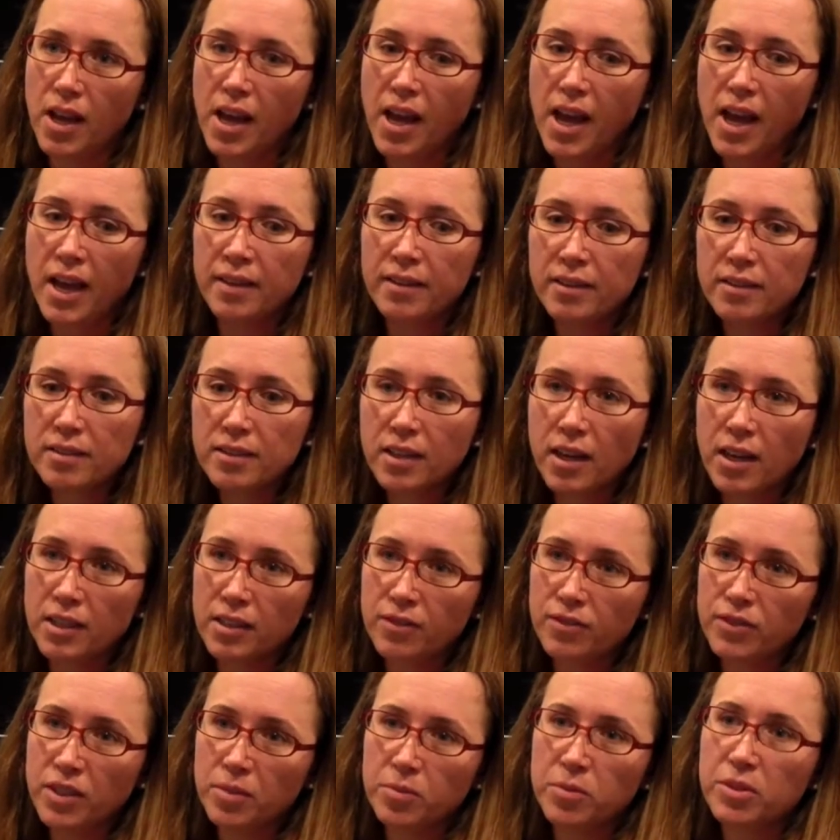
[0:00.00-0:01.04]
And this kind
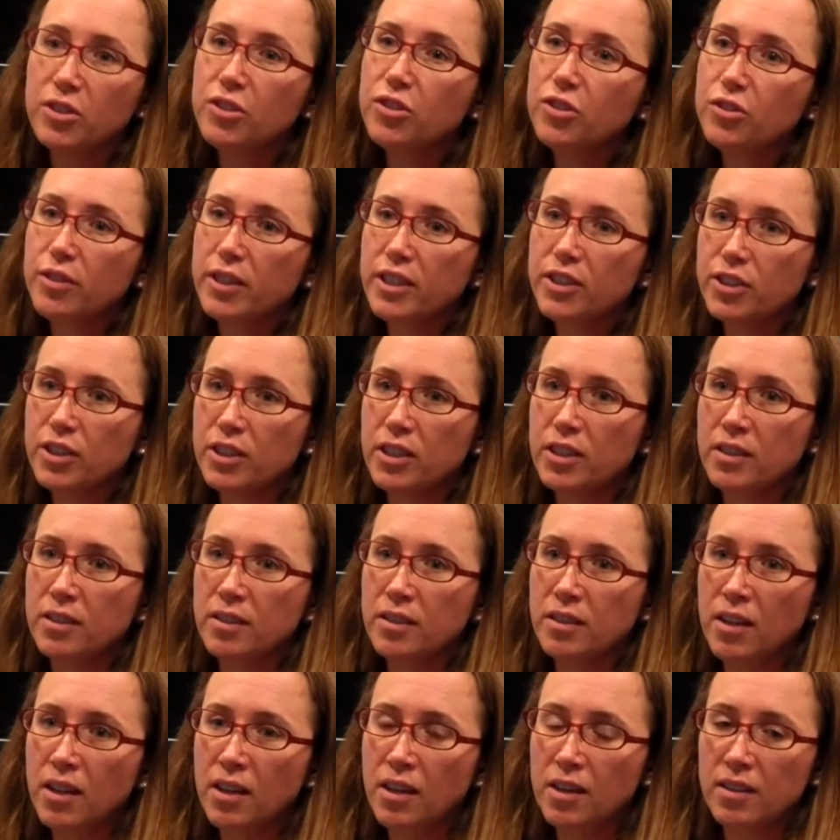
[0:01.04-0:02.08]
of
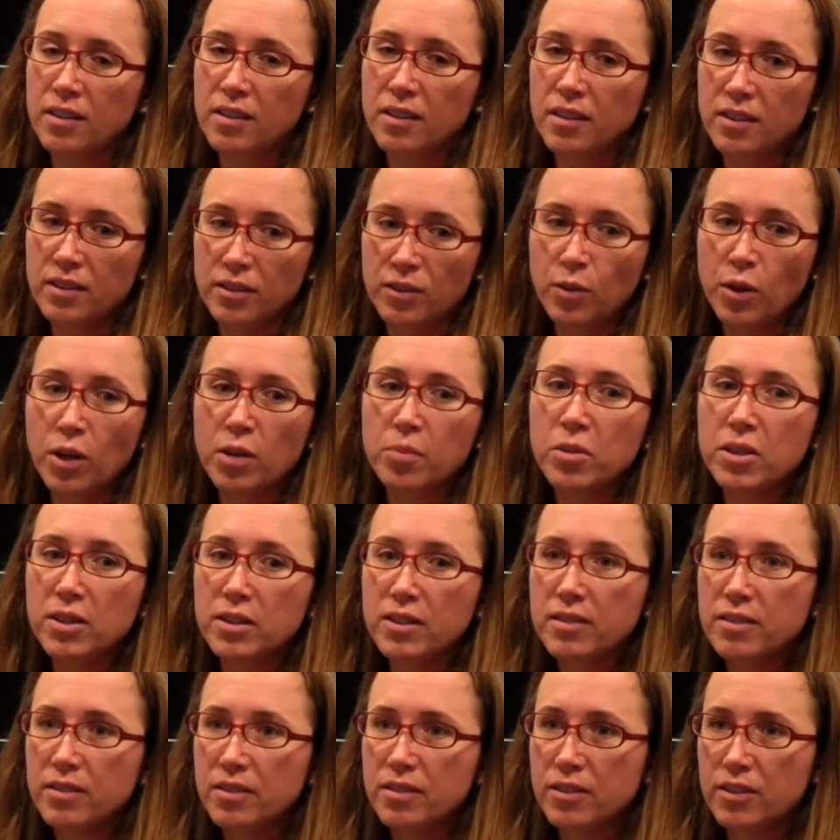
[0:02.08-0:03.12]
demonstration that normal
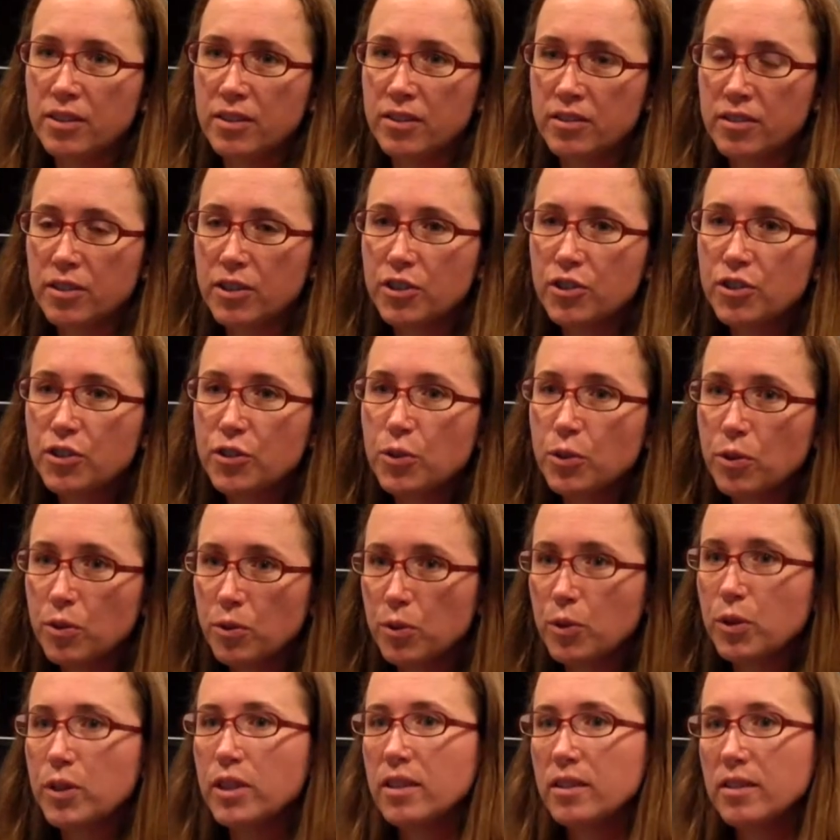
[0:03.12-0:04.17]
listeners are so
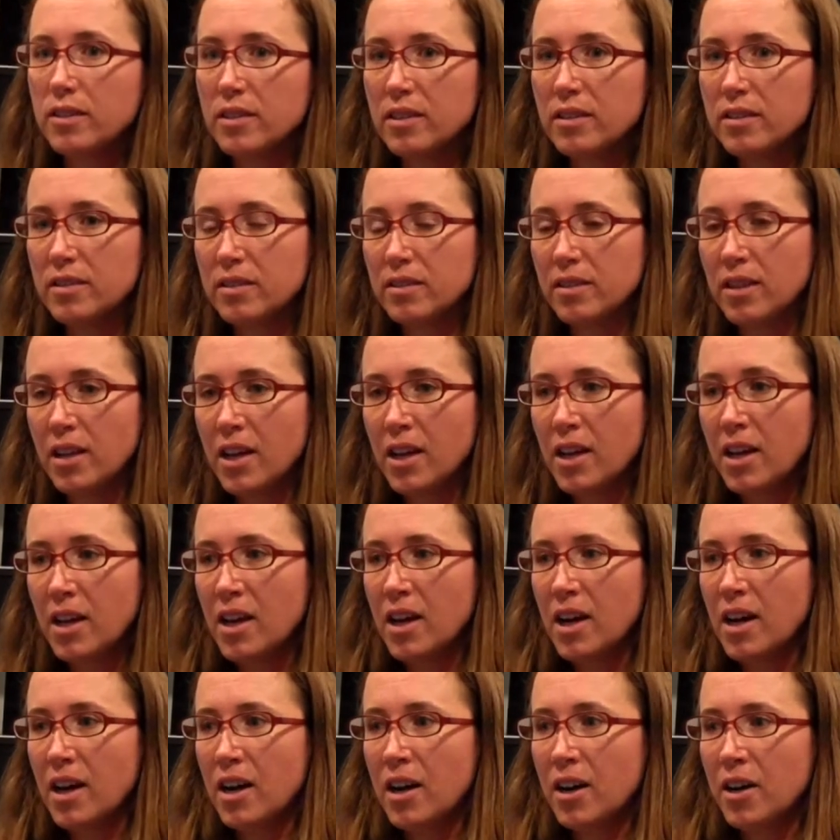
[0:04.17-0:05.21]
good at this
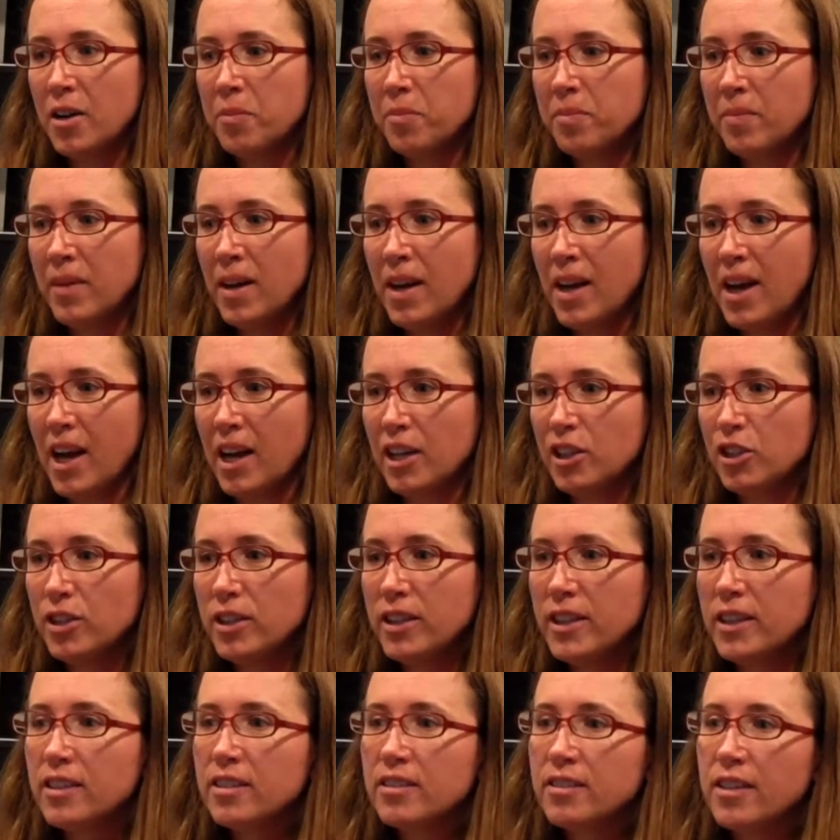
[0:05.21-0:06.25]

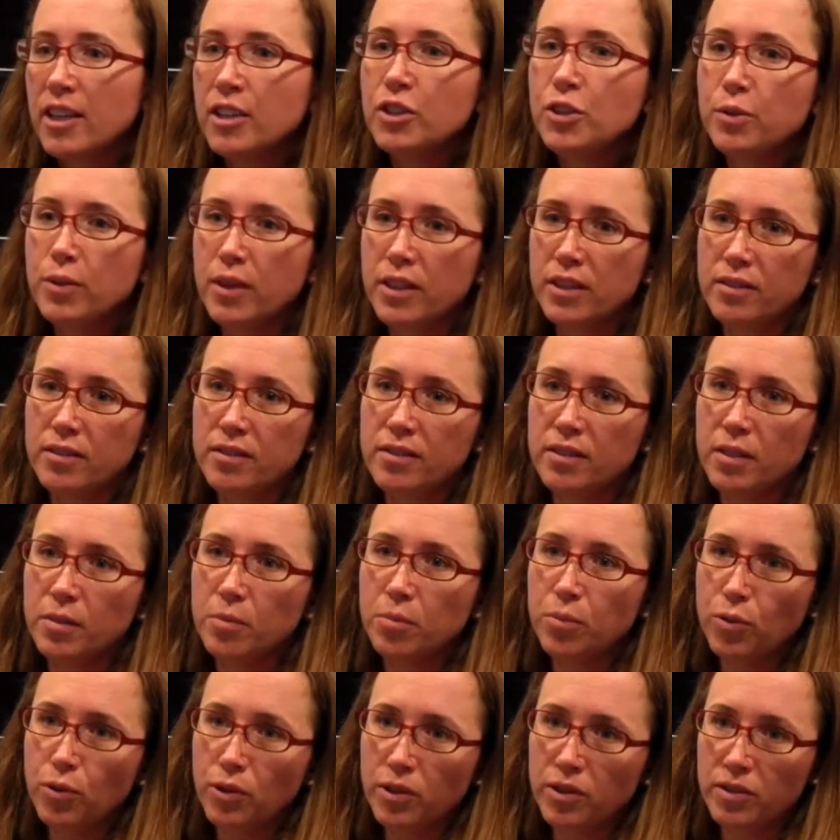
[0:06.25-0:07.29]
actually accentuates the
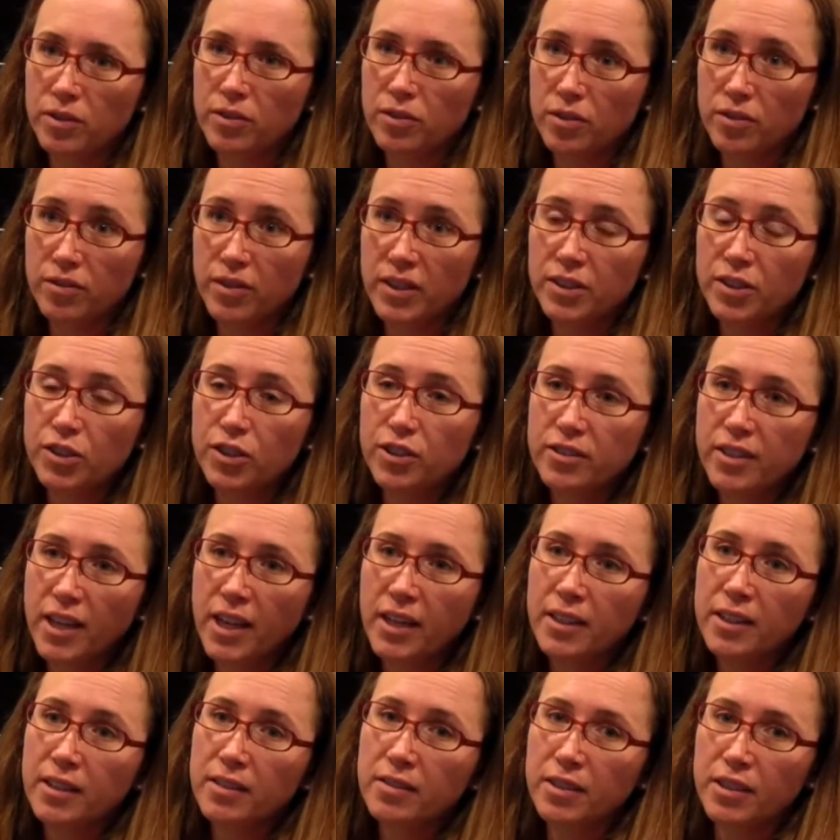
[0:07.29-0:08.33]
importance of
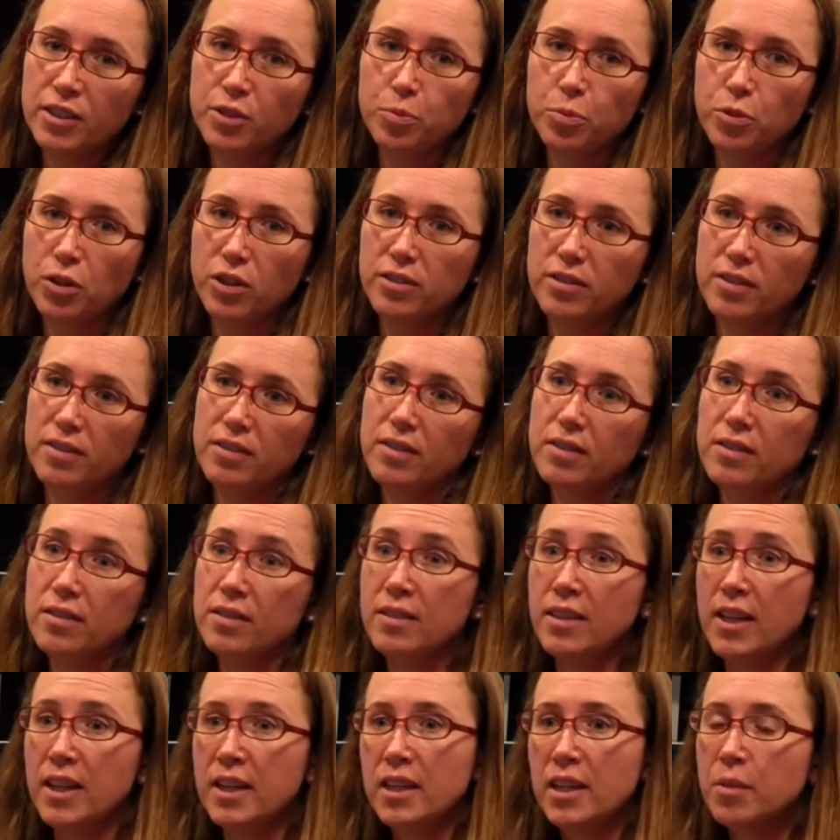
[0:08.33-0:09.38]
understanding these processes
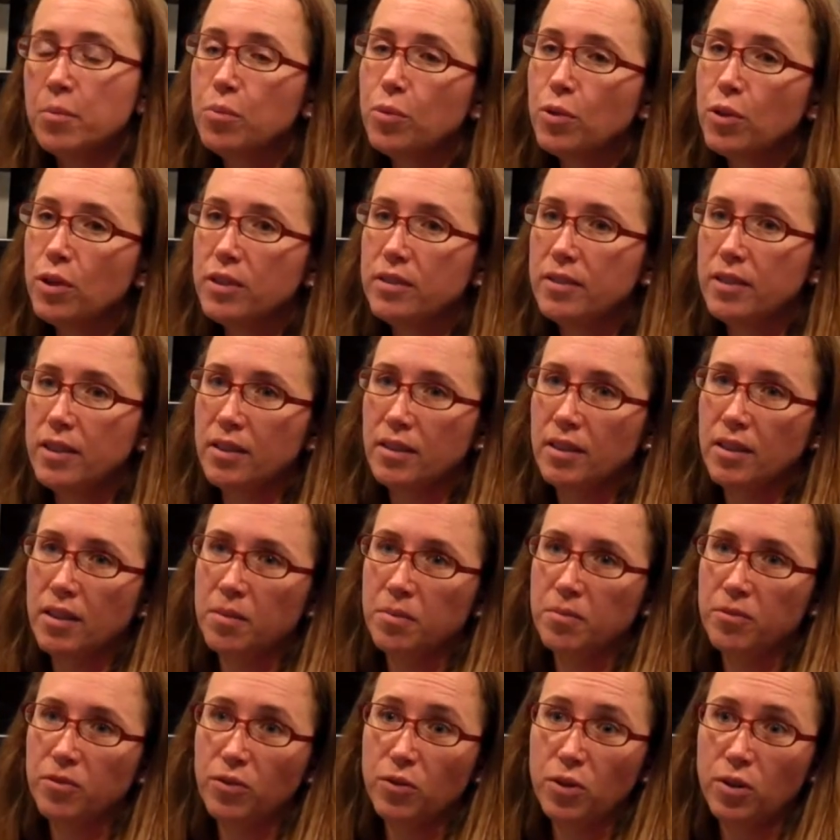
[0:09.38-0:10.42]
and then importing them
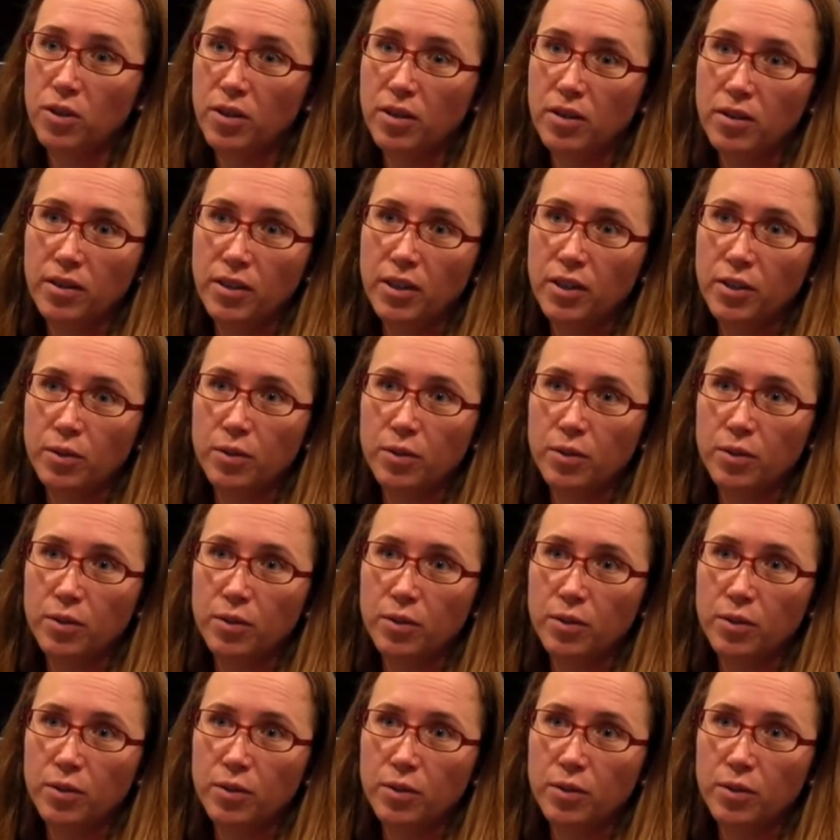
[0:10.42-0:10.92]
for